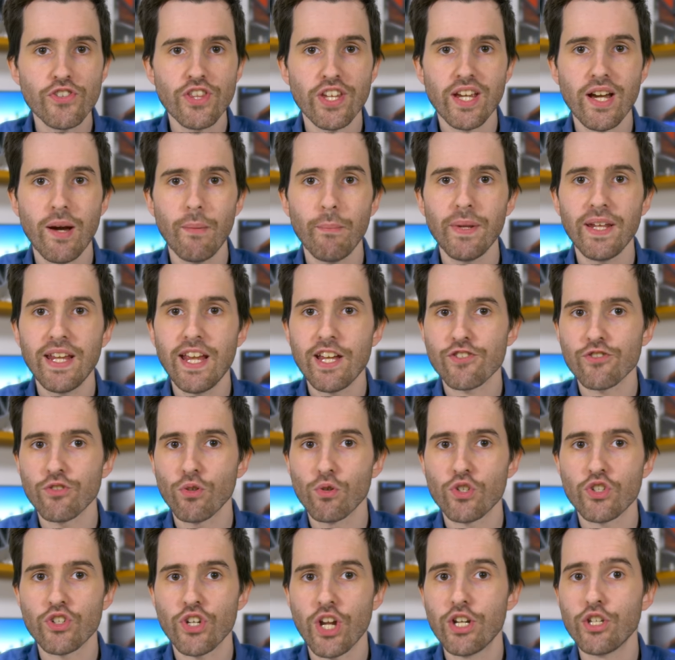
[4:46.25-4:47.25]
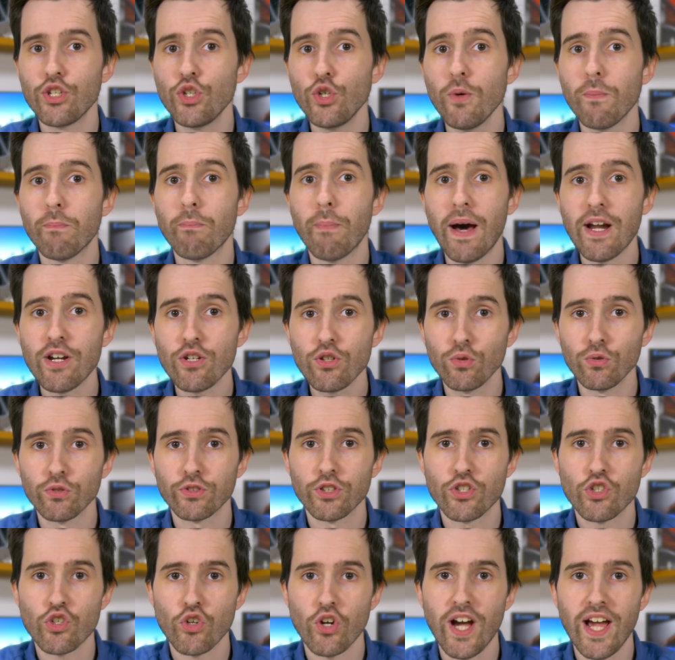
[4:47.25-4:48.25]
the company has launched a new bundle
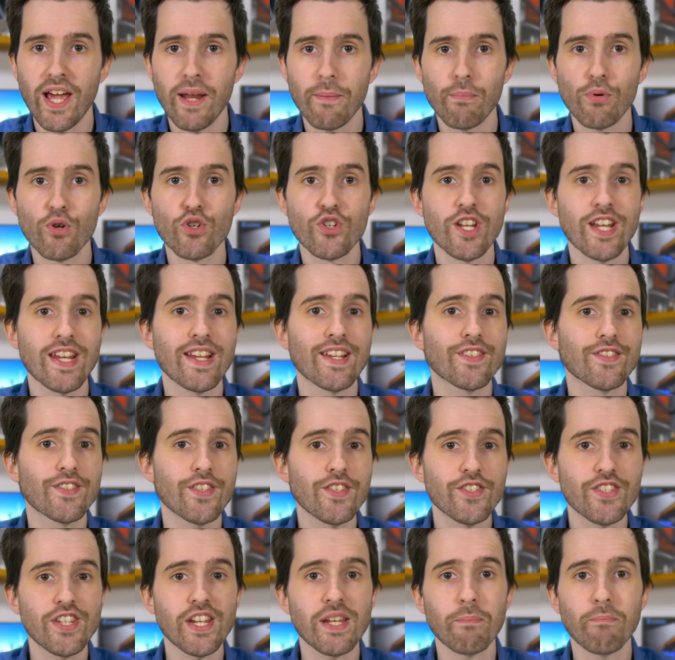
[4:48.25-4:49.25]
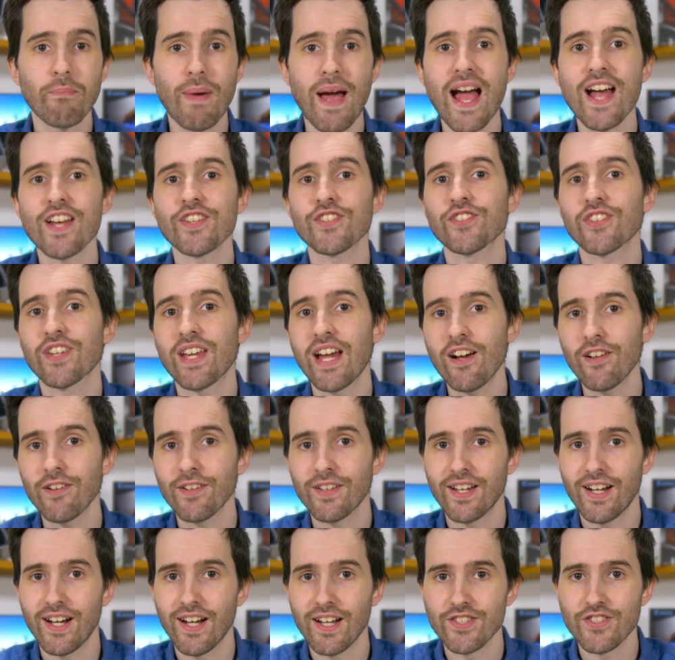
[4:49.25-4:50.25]
to try and push existing Pascal
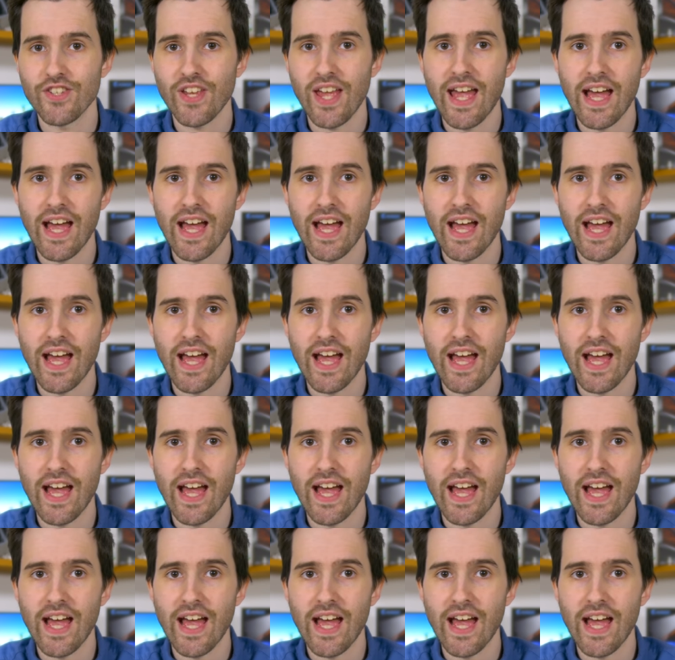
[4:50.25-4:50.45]
cards